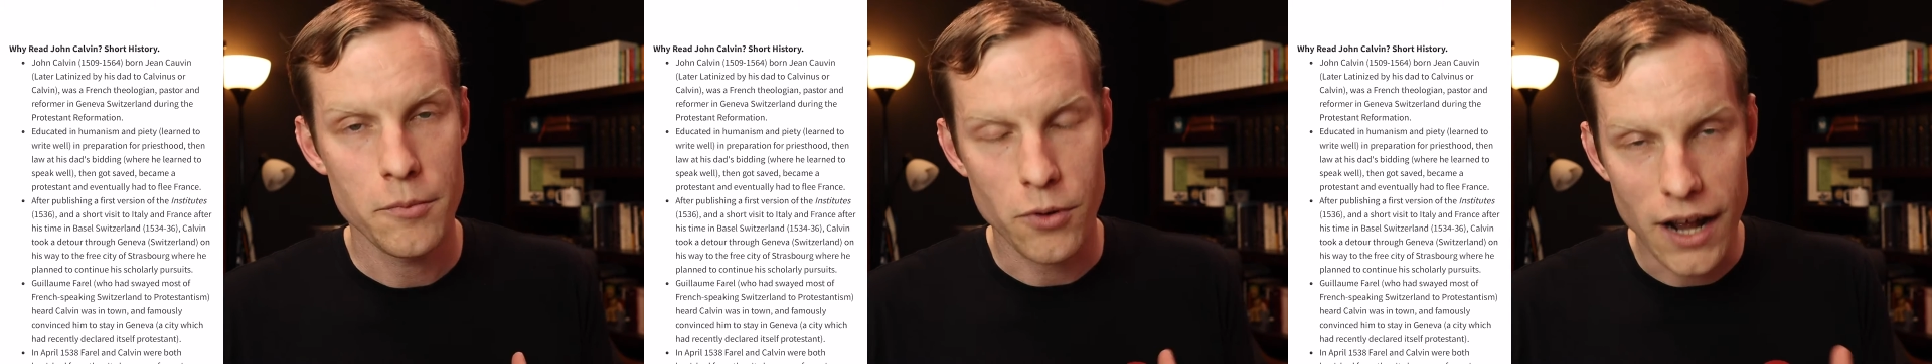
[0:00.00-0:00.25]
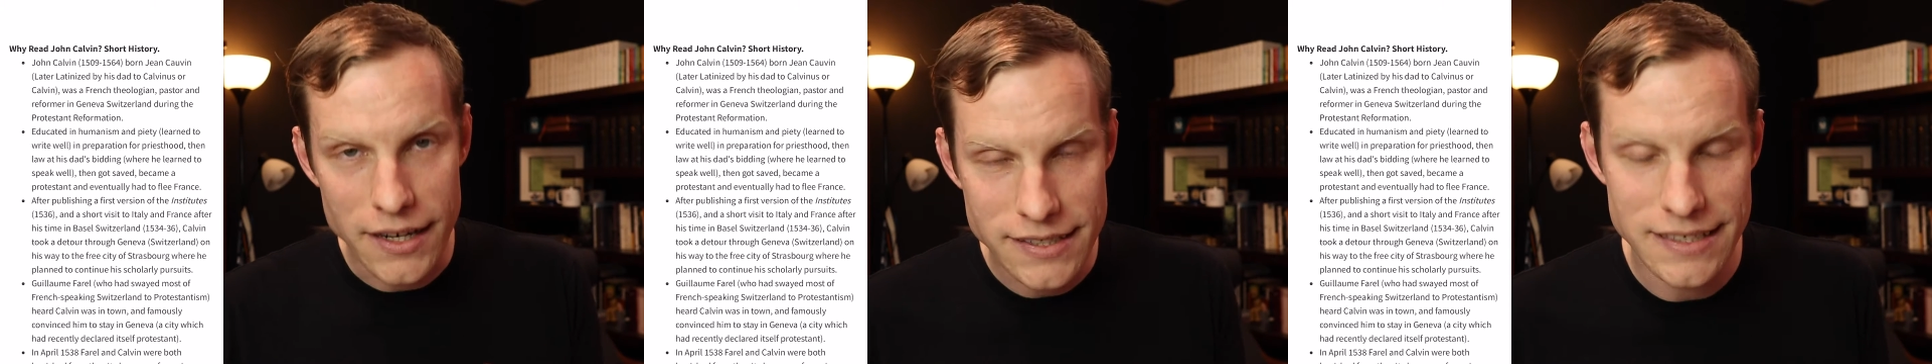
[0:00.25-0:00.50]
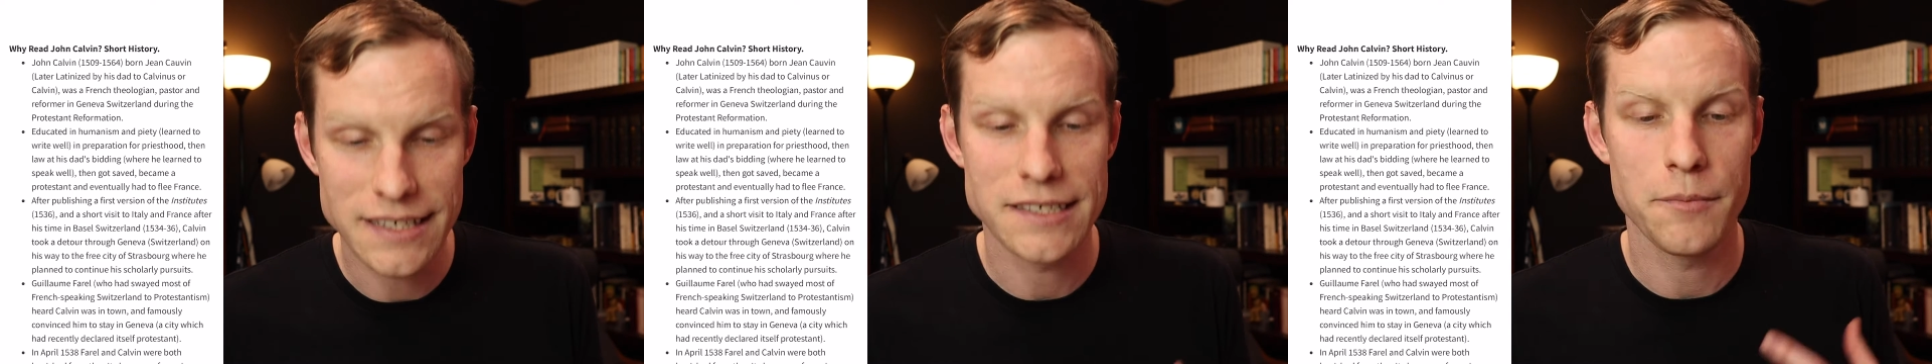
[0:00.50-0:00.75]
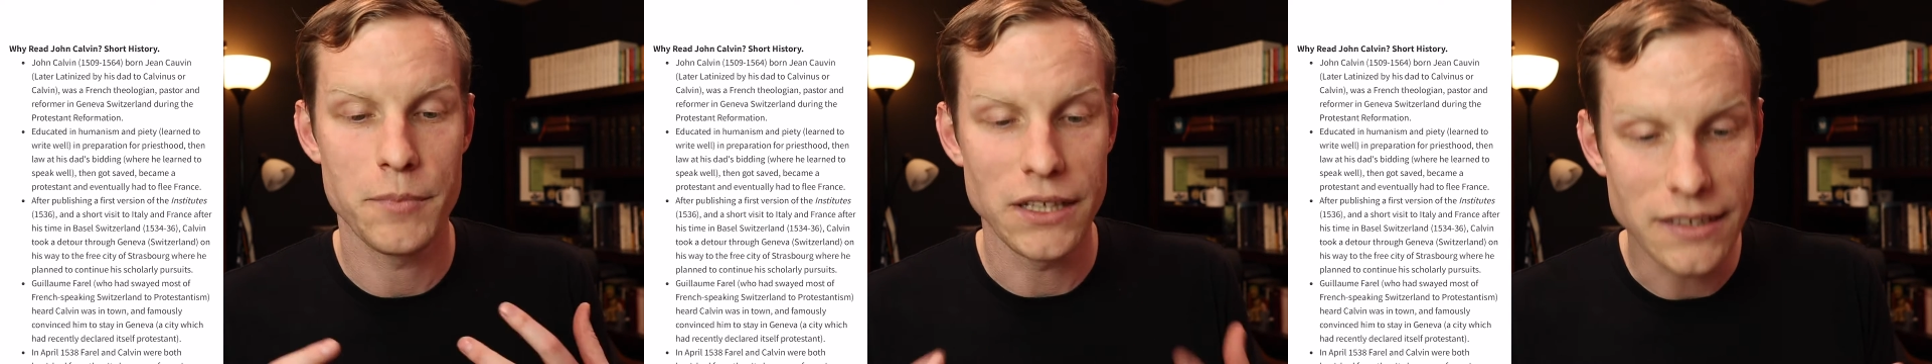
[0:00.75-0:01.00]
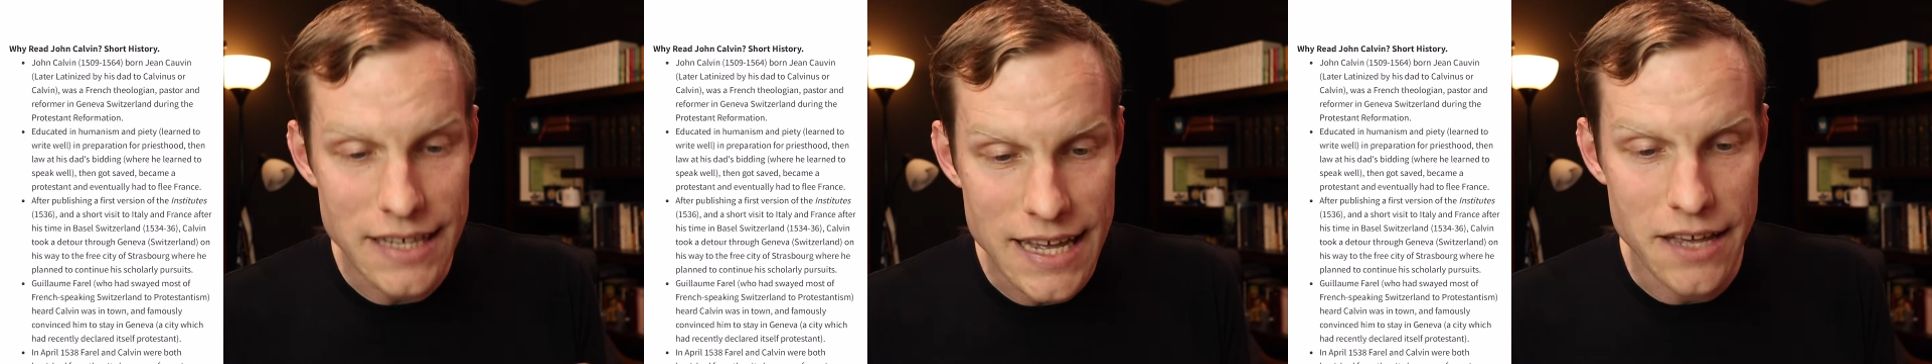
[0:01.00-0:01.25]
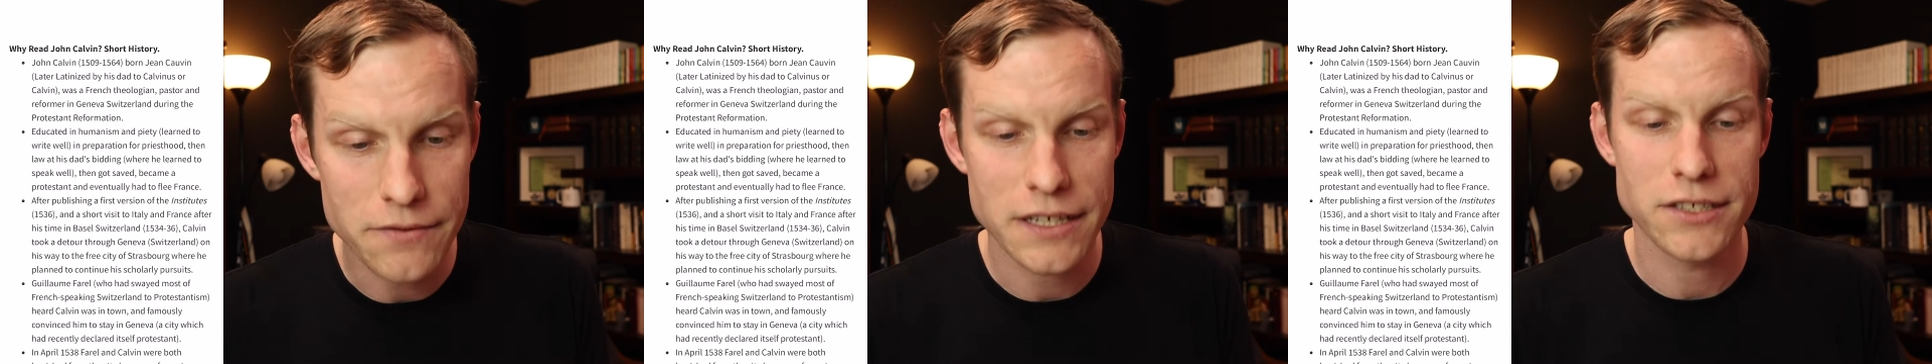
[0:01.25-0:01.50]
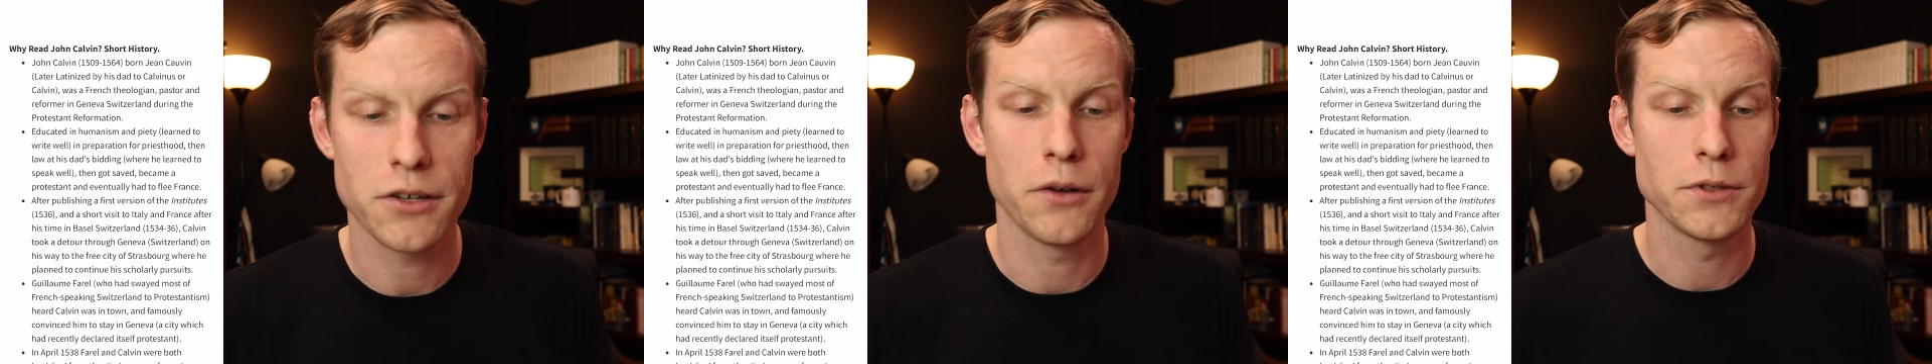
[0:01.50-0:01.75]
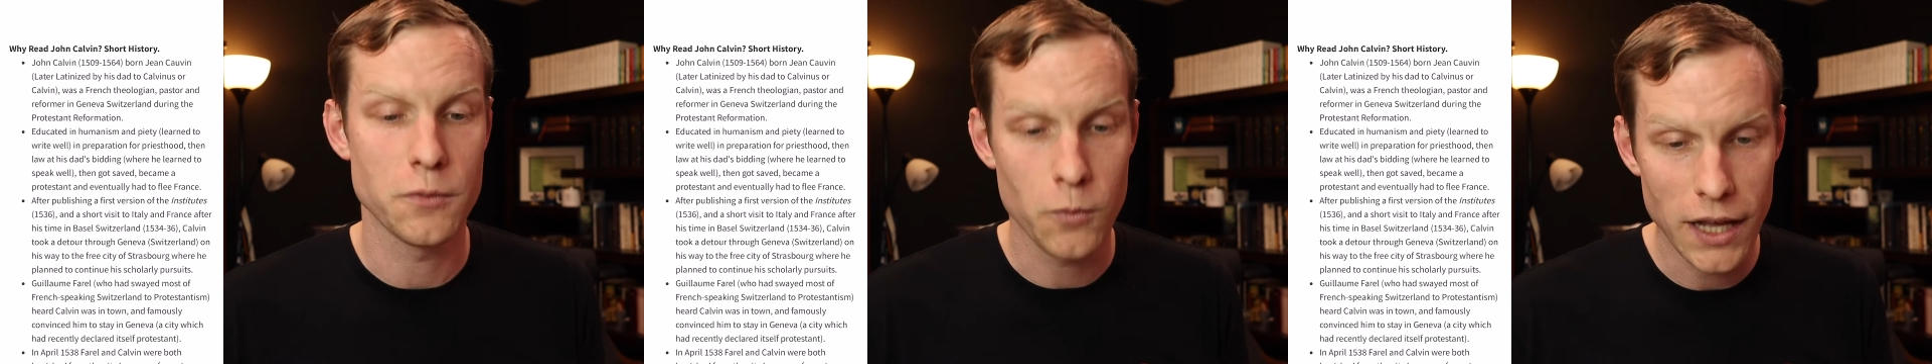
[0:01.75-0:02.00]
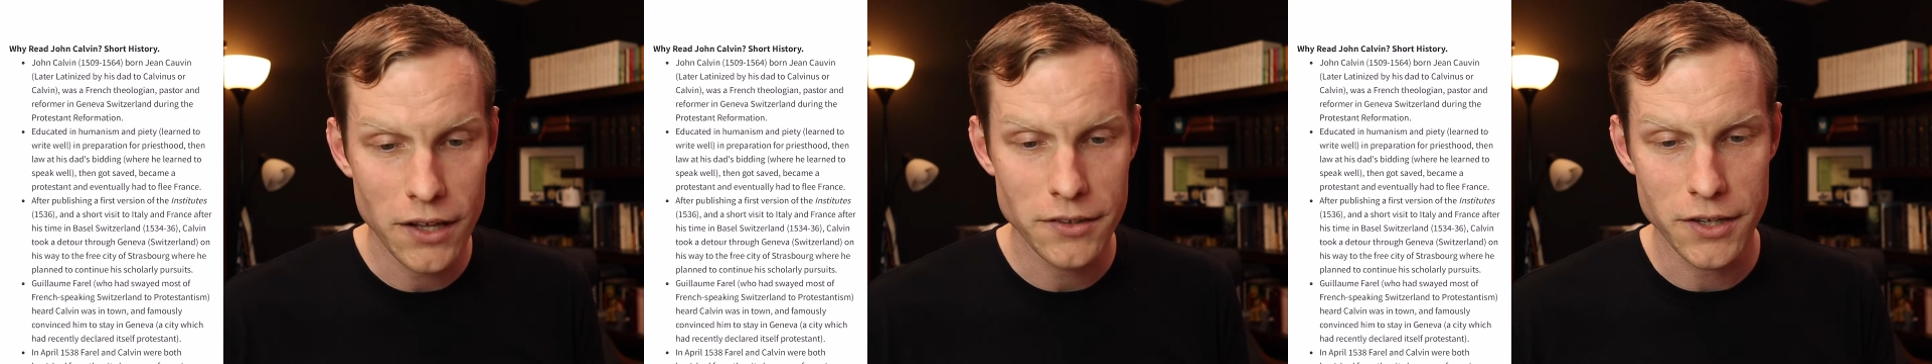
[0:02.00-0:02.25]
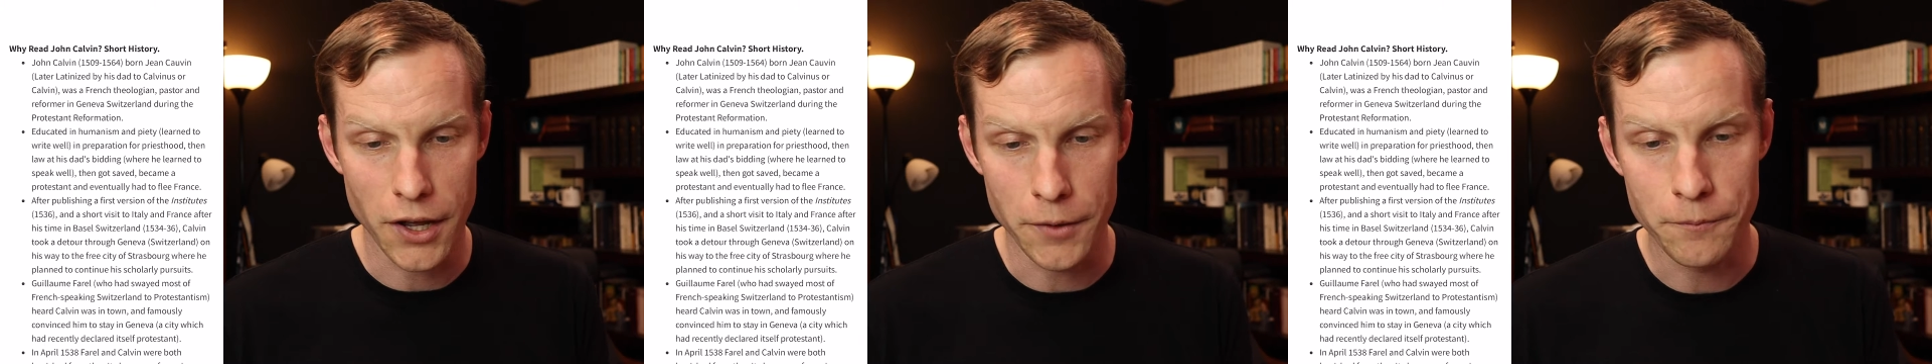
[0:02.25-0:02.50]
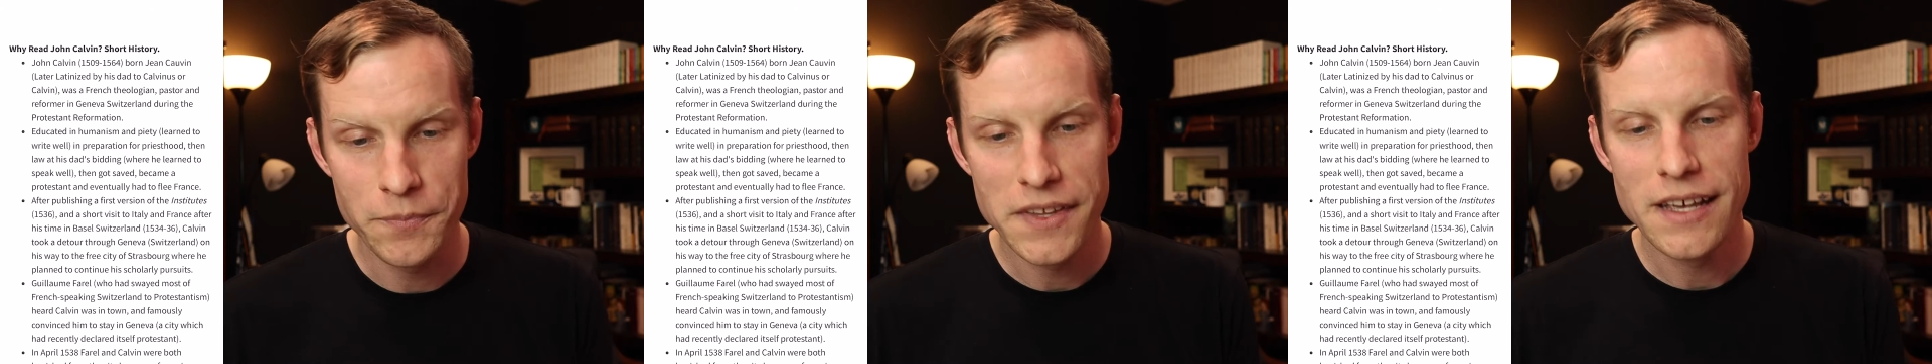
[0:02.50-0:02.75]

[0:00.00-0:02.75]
Protestants believed, and so it was well known.